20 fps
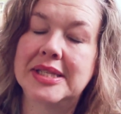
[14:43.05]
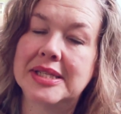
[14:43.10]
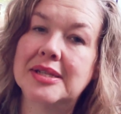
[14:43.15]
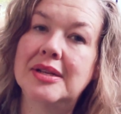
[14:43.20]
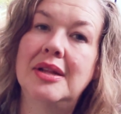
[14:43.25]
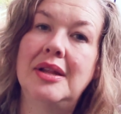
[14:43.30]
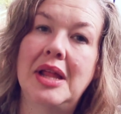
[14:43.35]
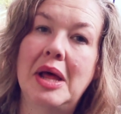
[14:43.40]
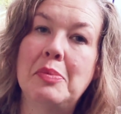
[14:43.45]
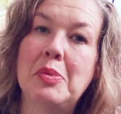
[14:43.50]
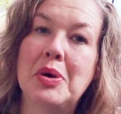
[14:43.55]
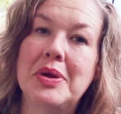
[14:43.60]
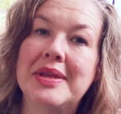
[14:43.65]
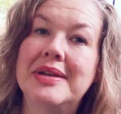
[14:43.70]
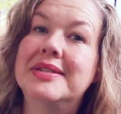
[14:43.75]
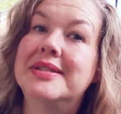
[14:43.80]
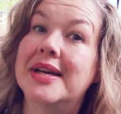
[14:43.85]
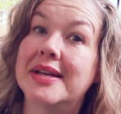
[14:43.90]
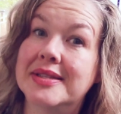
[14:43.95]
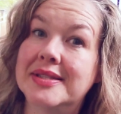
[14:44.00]
a lot more
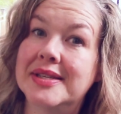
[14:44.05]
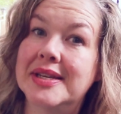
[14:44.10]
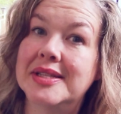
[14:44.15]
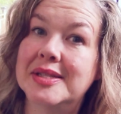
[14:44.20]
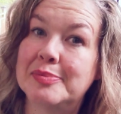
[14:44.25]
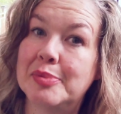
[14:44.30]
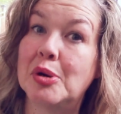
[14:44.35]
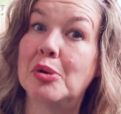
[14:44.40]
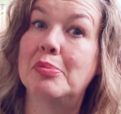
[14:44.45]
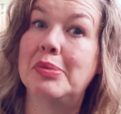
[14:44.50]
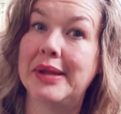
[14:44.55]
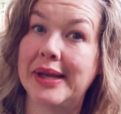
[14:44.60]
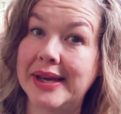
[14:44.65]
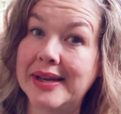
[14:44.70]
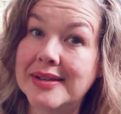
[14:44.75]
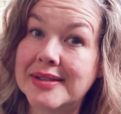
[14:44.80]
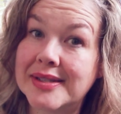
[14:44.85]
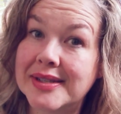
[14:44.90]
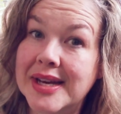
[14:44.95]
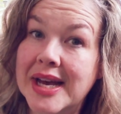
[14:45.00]
than 10 cents per
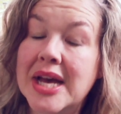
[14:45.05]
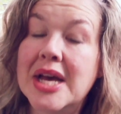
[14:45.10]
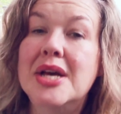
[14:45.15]
plant.